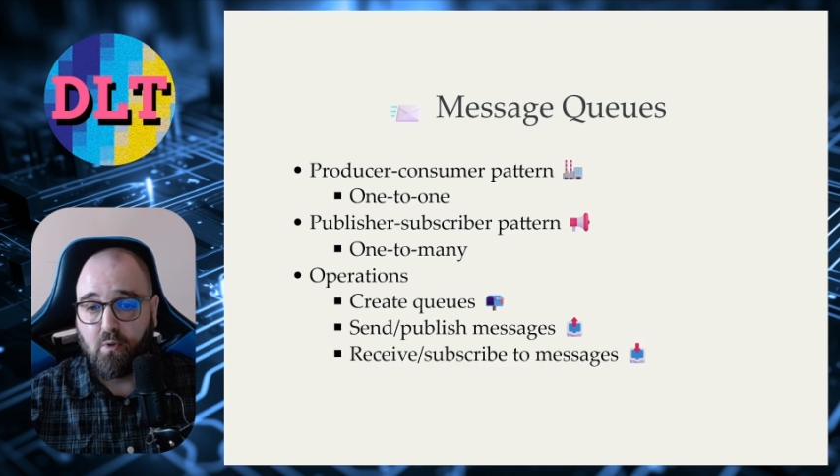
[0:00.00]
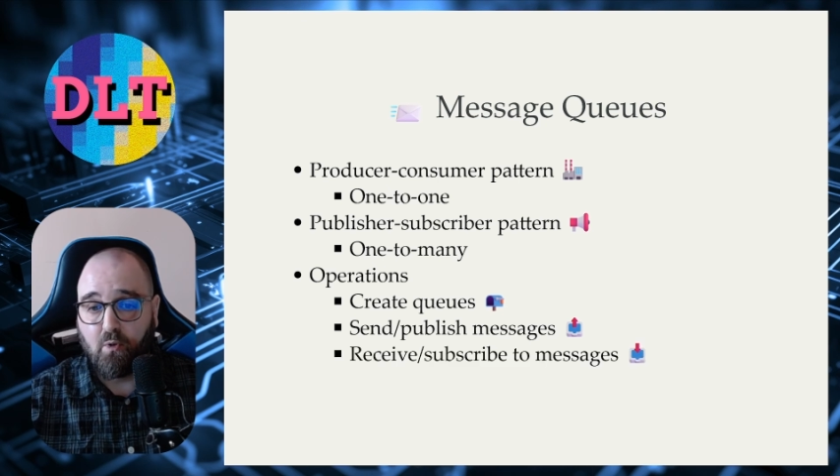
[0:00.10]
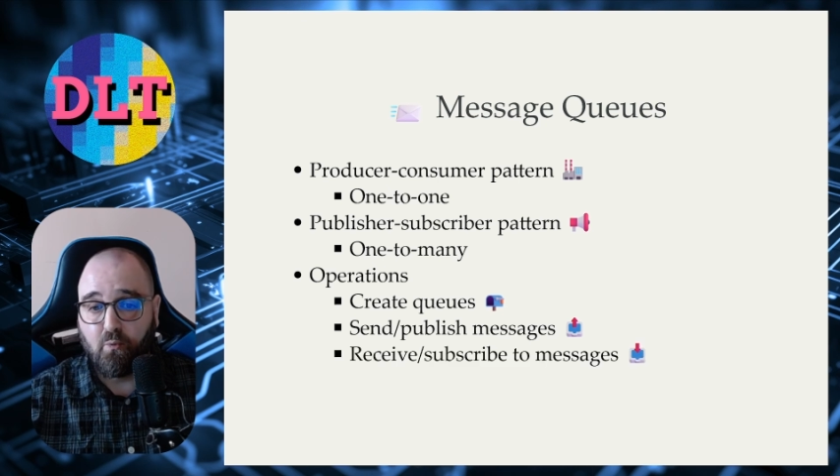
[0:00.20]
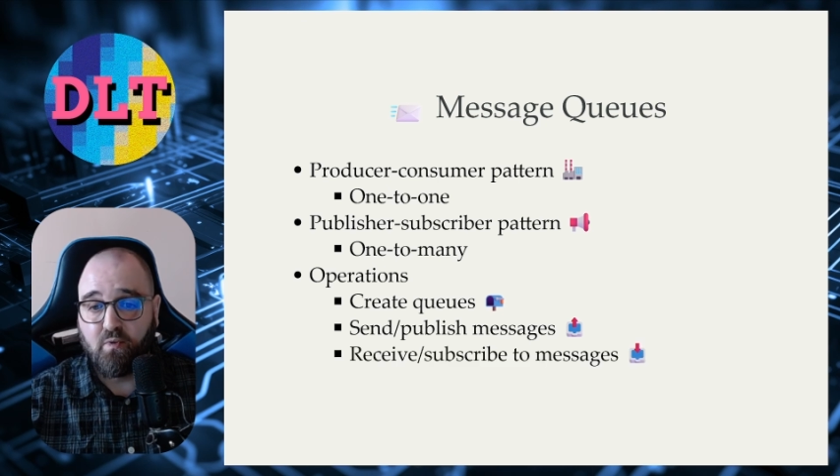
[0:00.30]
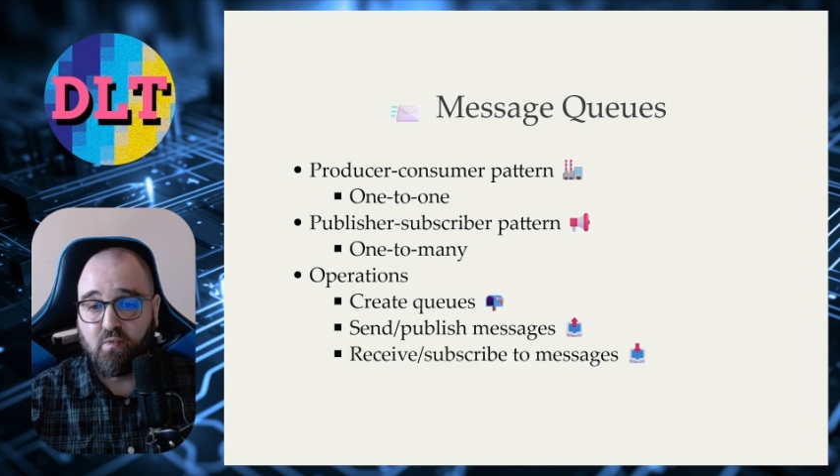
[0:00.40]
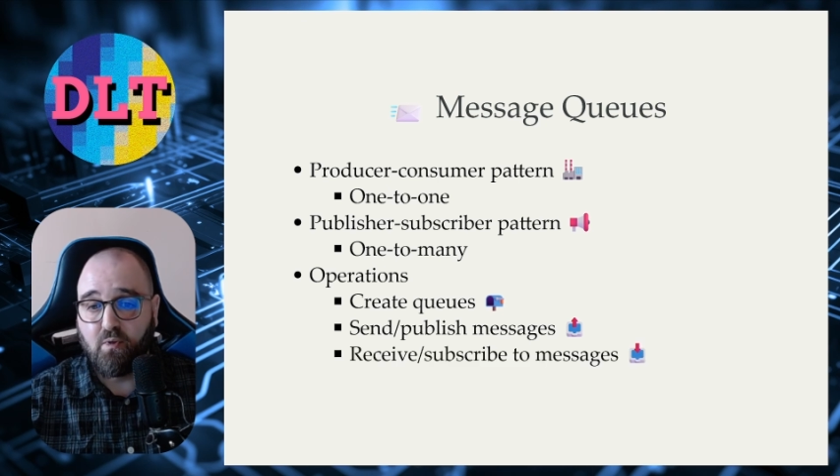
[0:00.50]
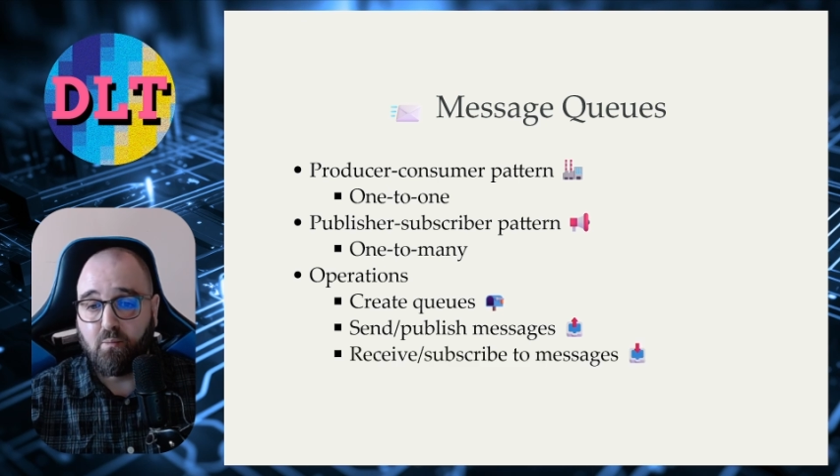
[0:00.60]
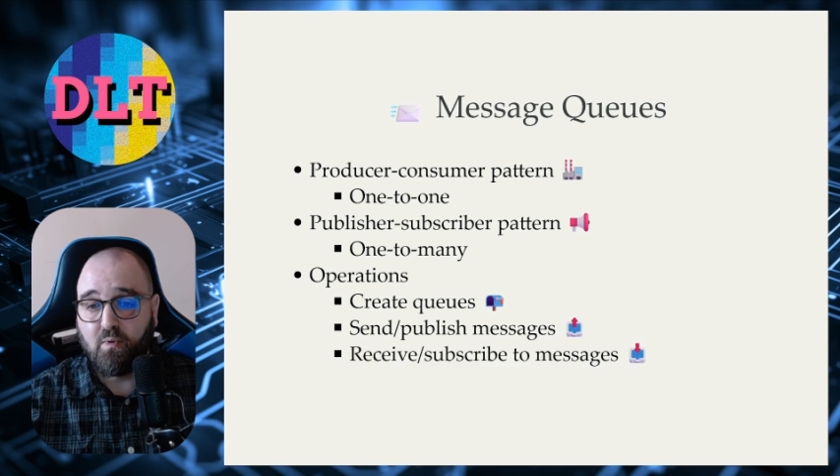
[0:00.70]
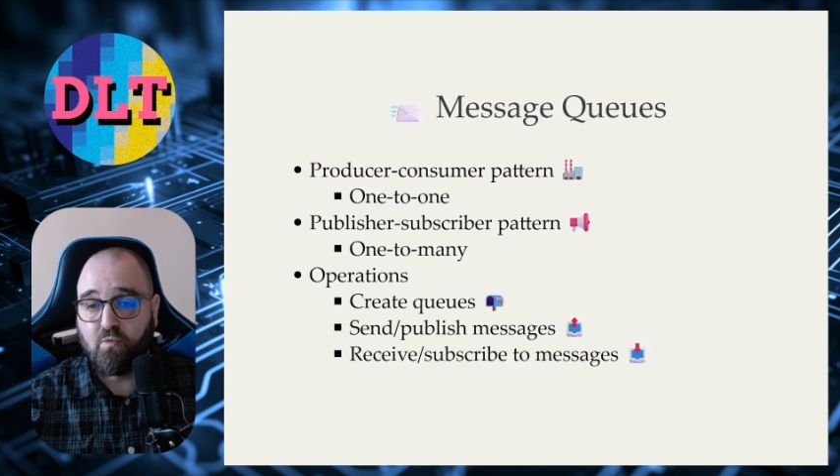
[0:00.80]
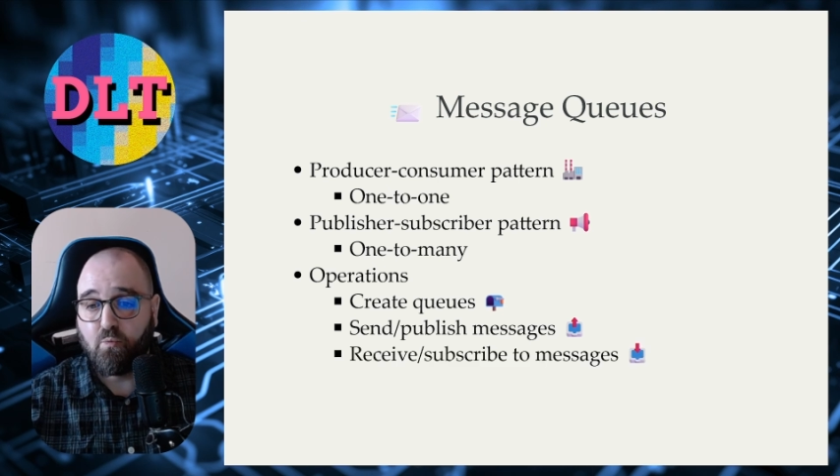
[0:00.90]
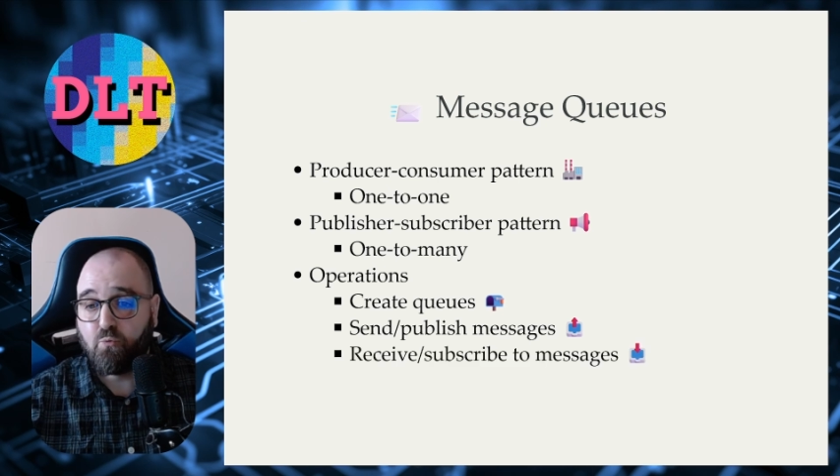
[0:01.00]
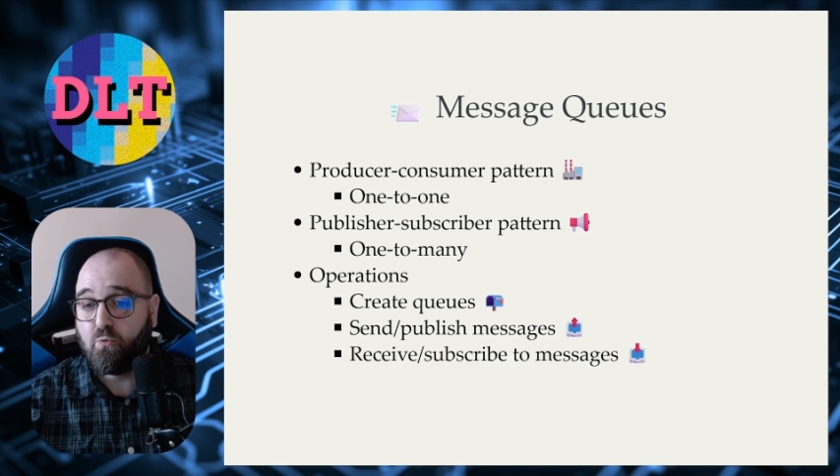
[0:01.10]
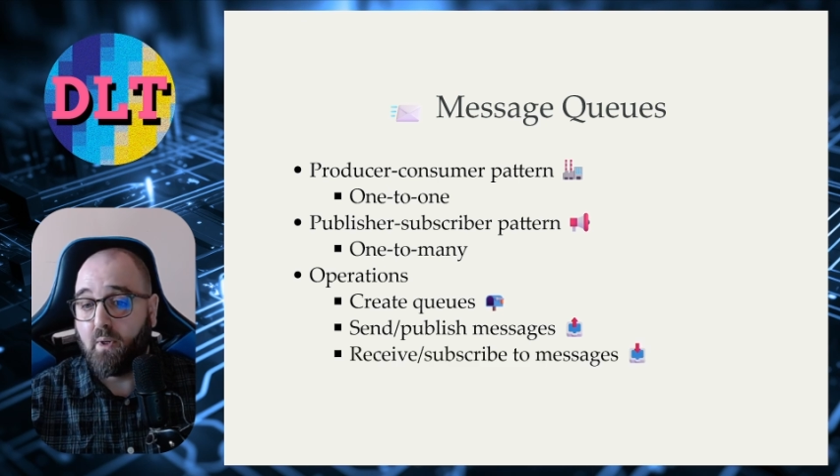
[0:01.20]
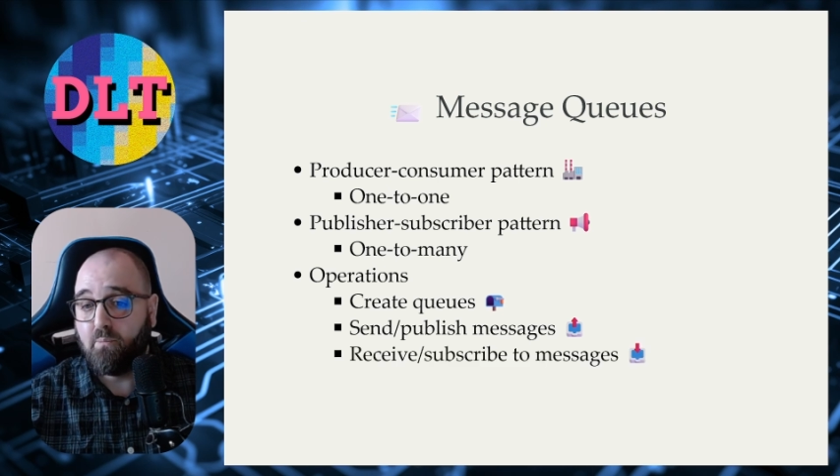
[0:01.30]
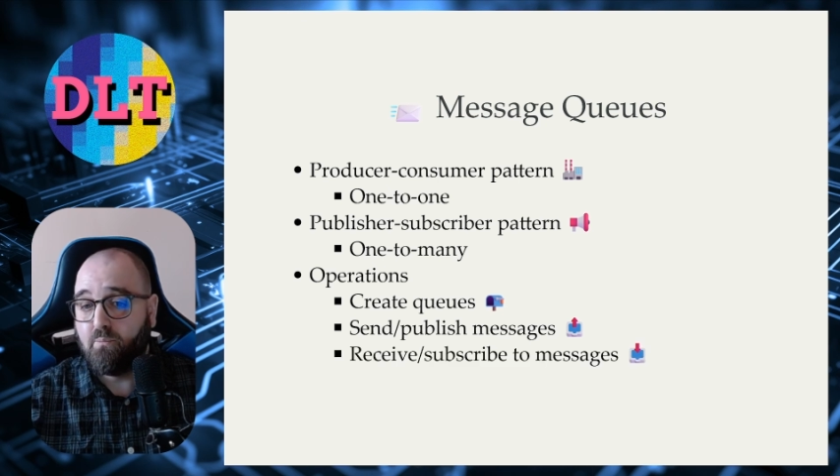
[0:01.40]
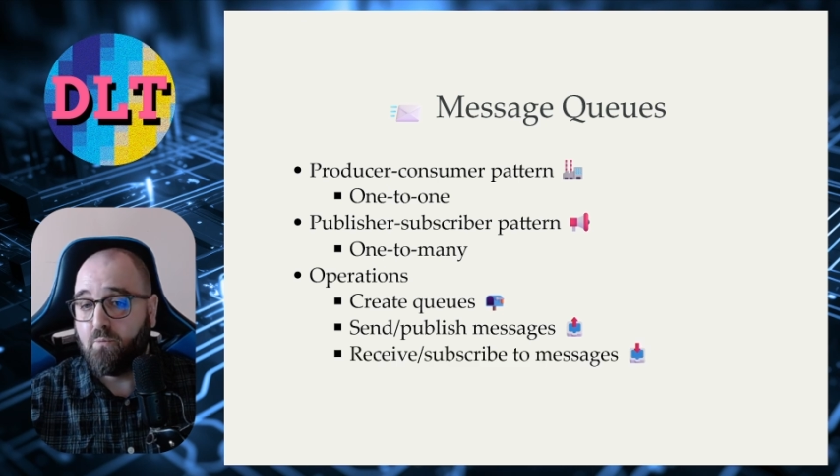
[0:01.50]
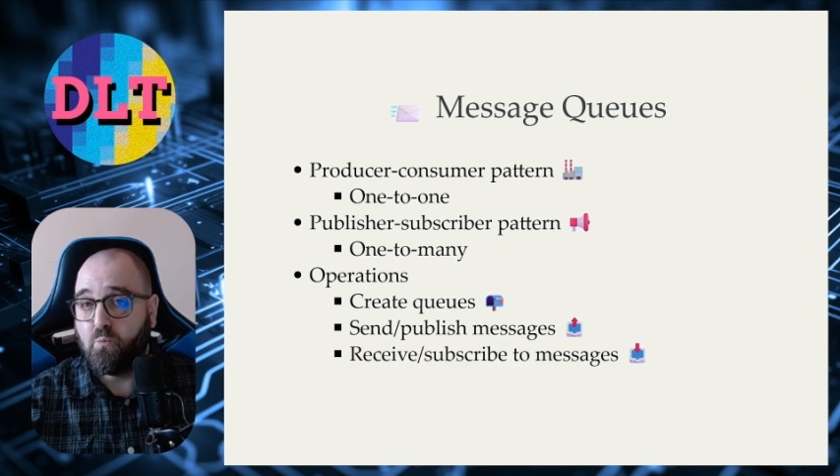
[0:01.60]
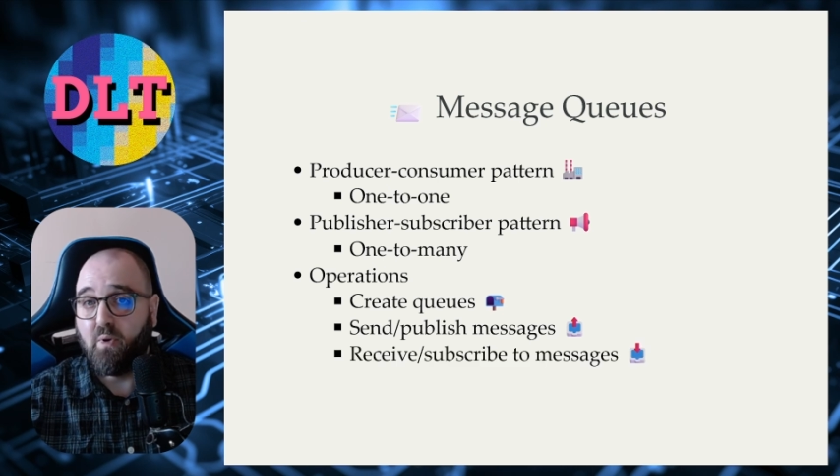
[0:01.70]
or receive and subscribe to